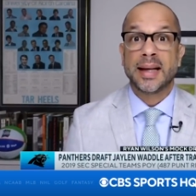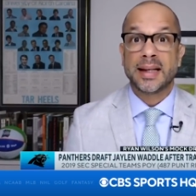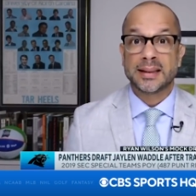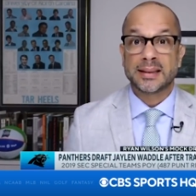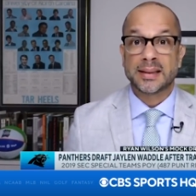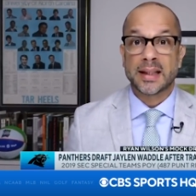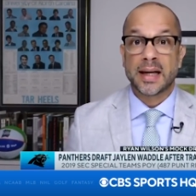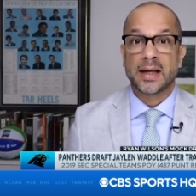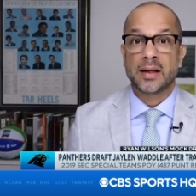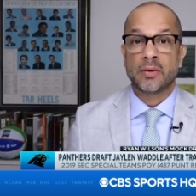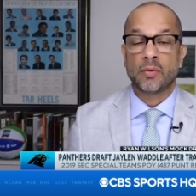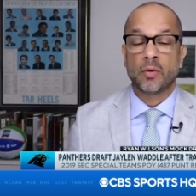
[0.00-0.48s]
they
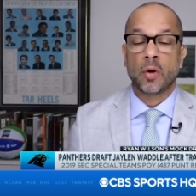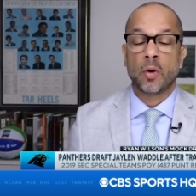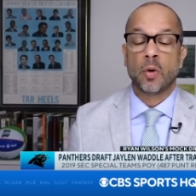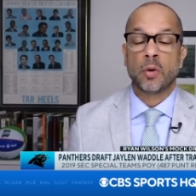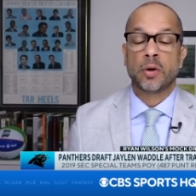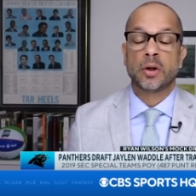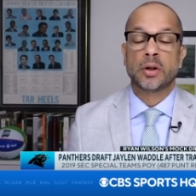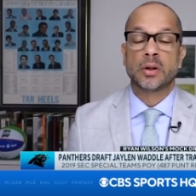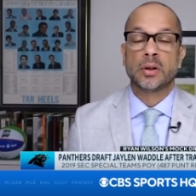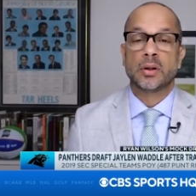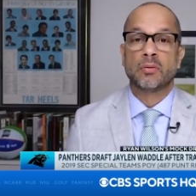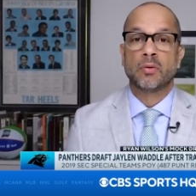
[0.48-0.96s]
decided to
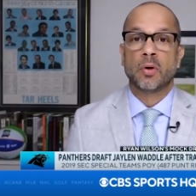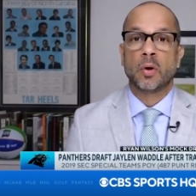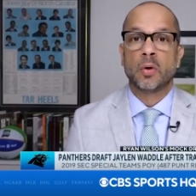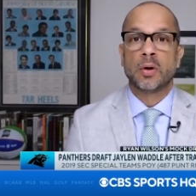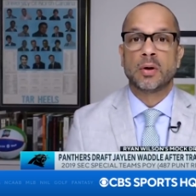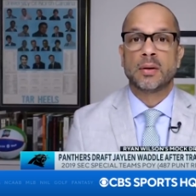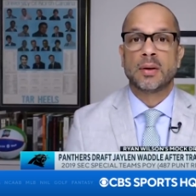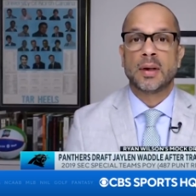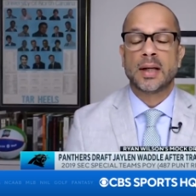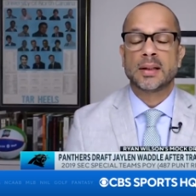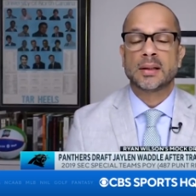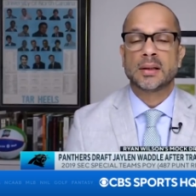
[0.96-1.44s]
roll, their, roll
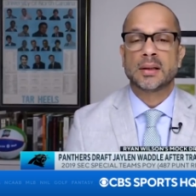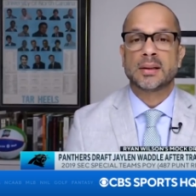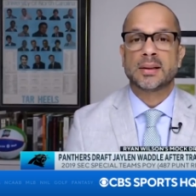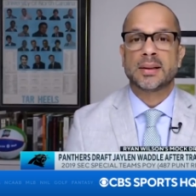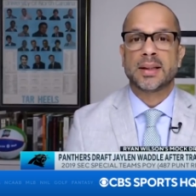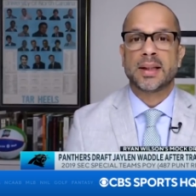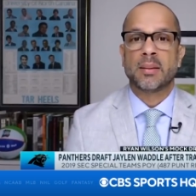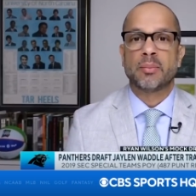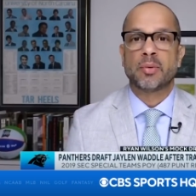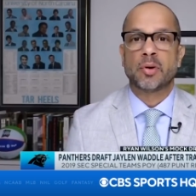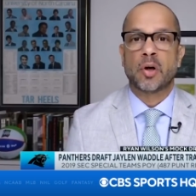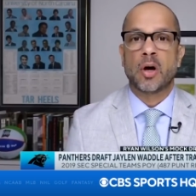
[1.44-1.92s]
the dice on
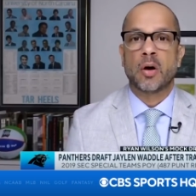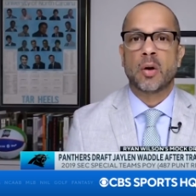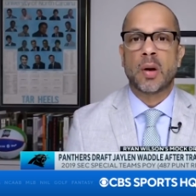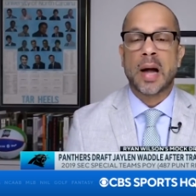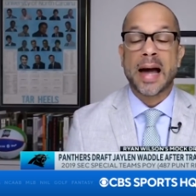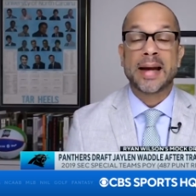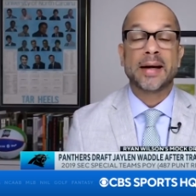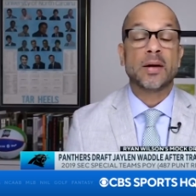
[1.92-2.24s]
Sam Darnold.